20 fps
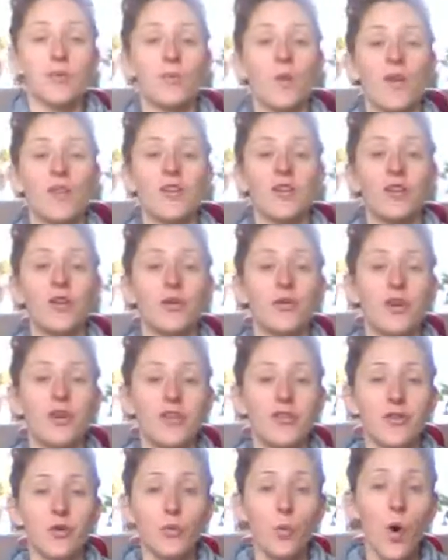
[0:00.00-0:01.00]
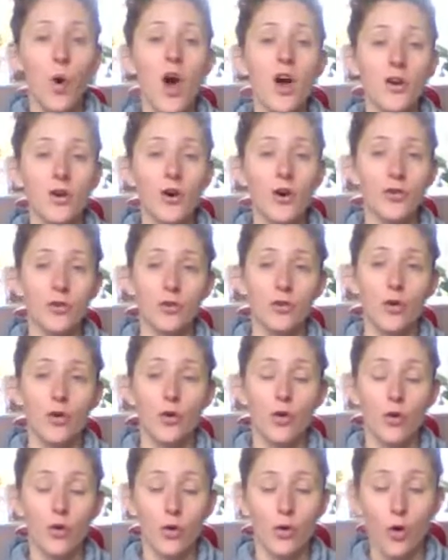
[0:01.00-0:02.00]
whether you need to work on your
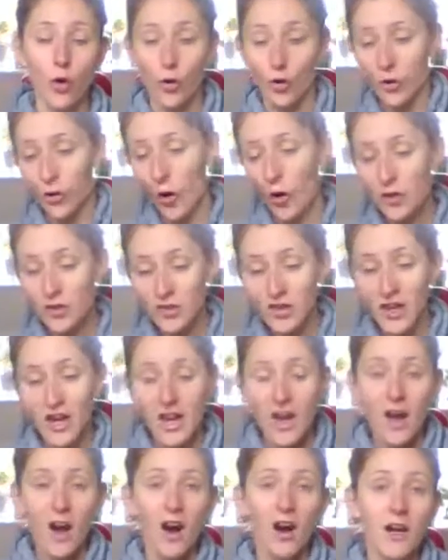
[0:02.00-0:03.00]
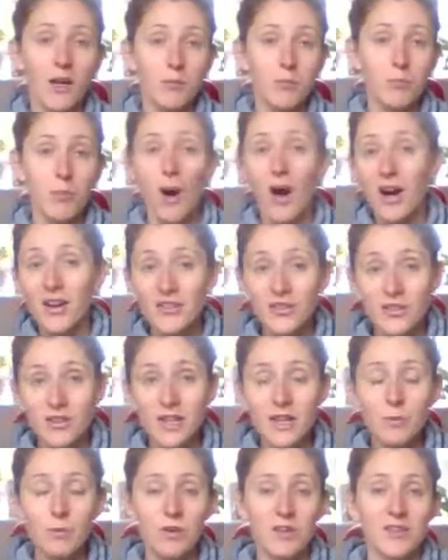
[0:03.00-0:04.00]
core or not, I
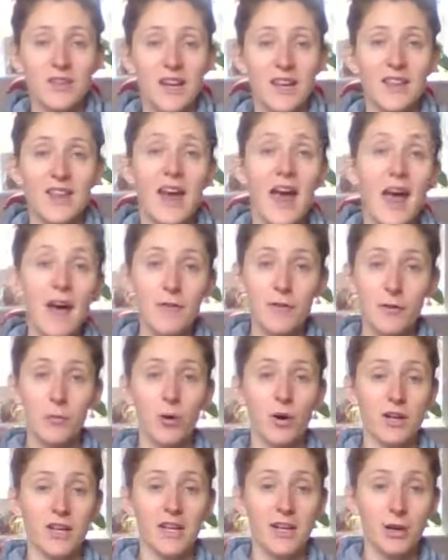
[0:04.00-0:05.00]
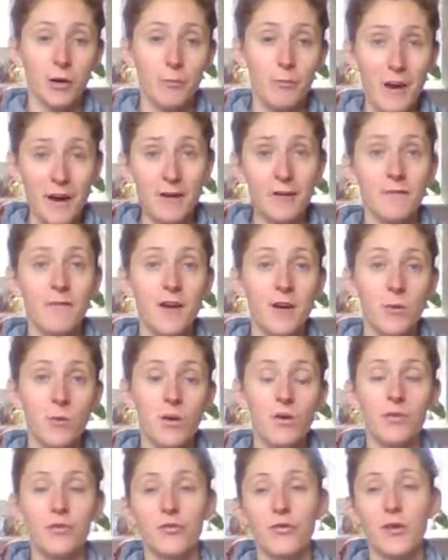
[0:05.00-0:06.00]
personally would say that everybody could benefit
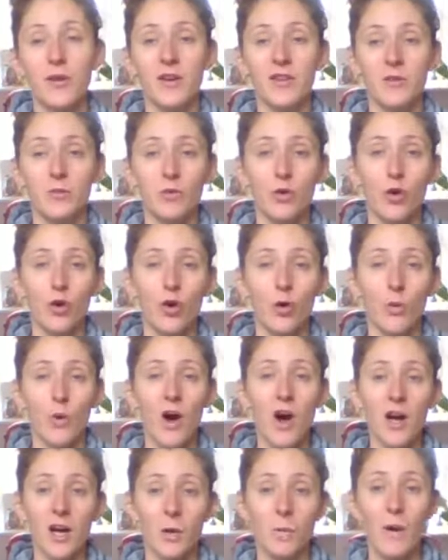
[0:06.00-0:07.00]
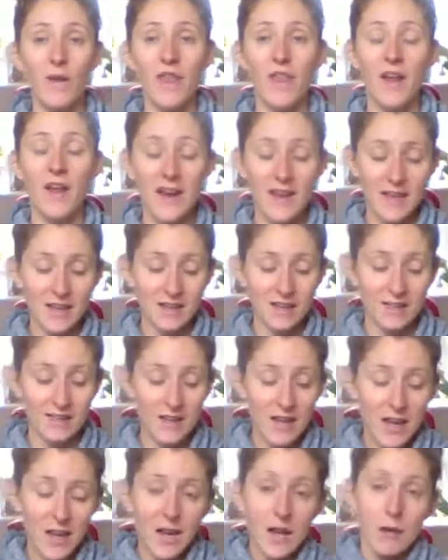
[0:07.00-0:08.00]
with doing some core work, whether that is
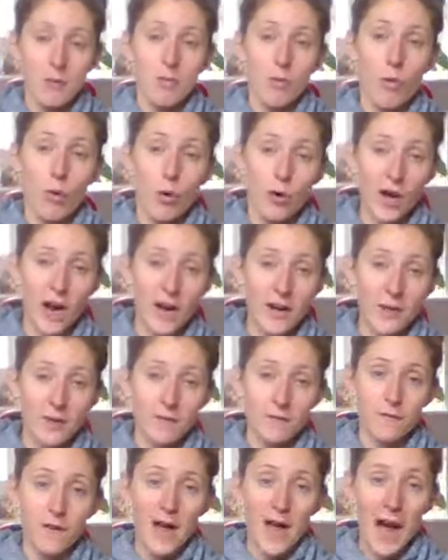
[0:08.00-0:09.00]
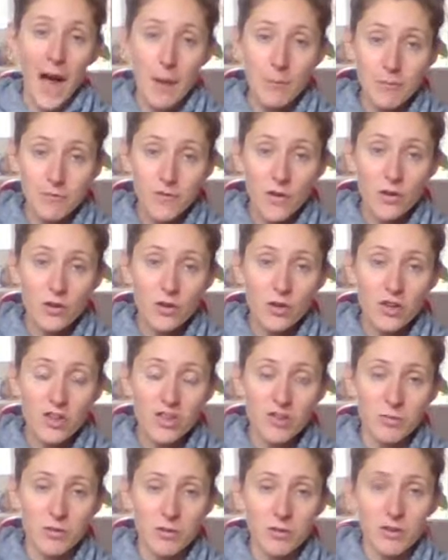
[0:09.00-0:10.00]
more kind of ab
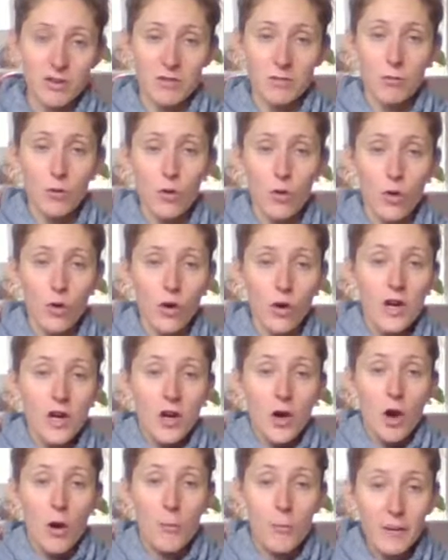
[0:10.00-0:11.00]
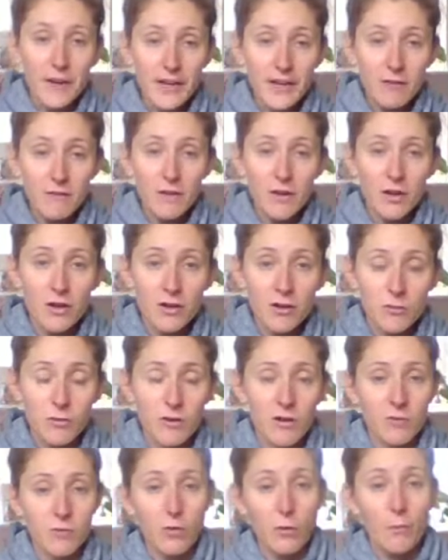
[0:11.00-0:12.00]
focused, whether it's more oblique focused,
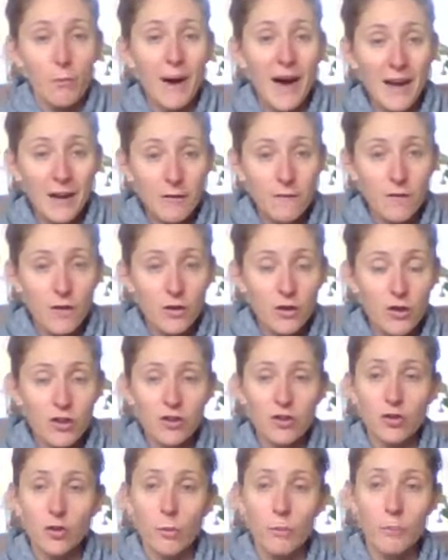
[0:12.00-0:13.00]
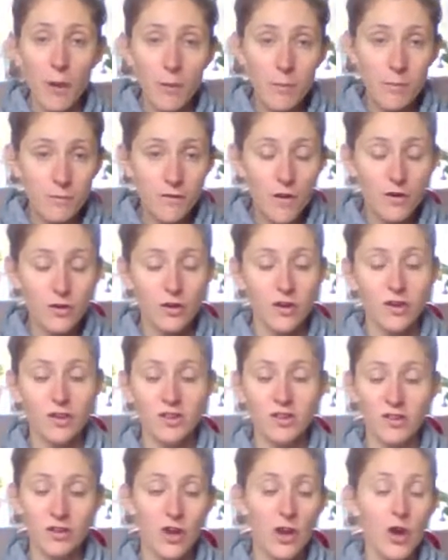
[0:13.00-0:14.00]
whether it's more back focused or bum
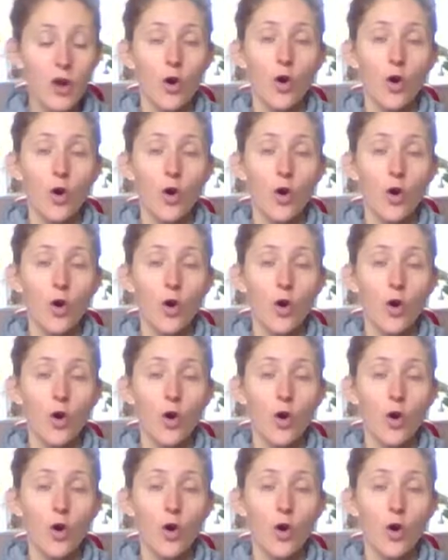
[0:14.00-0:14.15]
focused,